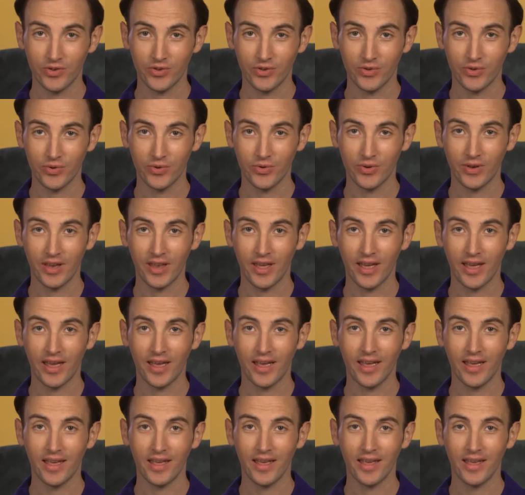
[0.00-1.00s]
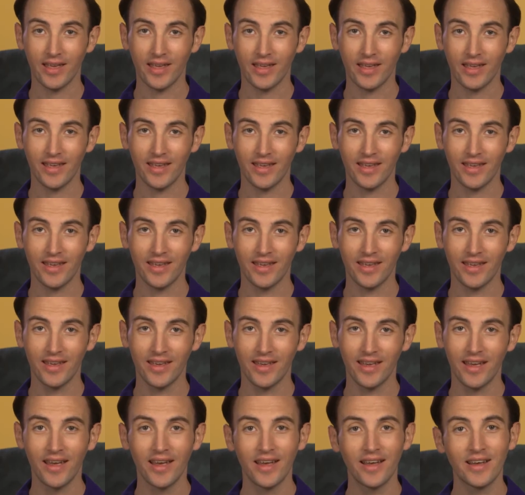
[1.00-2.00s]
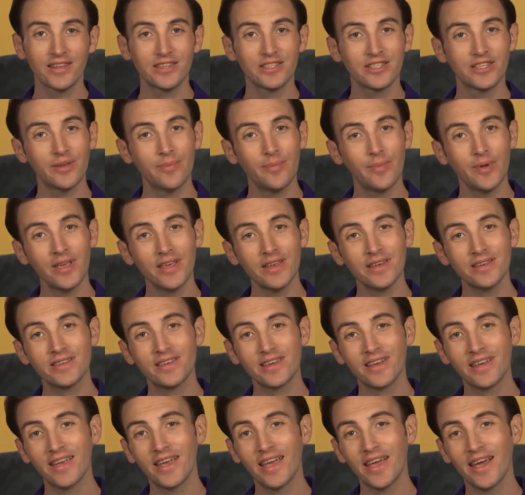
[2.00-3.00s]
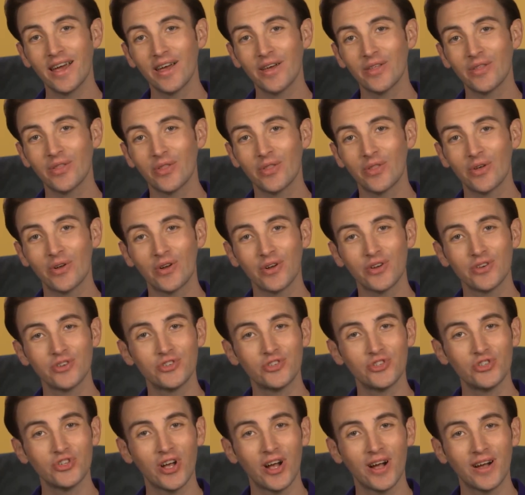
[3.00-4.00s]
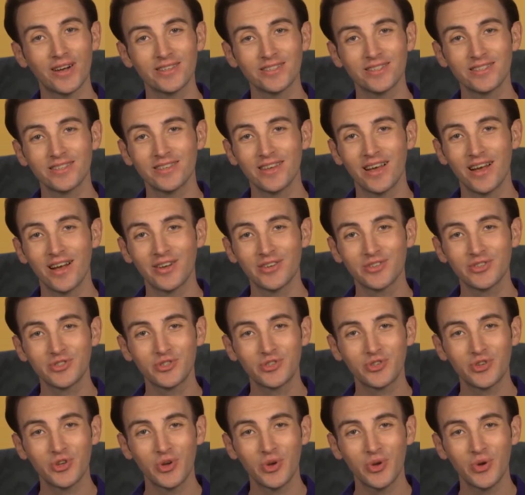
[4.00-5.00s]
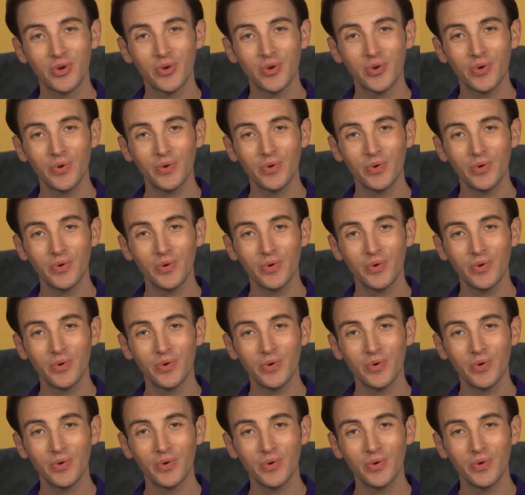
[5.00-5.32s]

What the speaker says: today, to be together just us two.